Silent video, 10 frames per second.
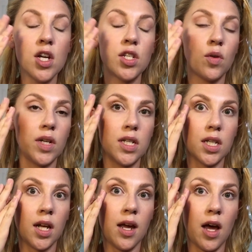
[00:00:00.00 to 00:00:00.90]
So it's
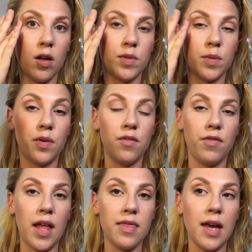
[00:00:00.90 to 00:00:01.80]
going to help to
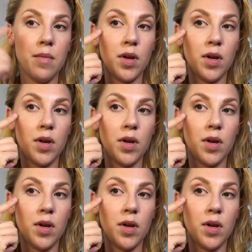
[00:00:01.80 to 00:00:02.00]
prevent that,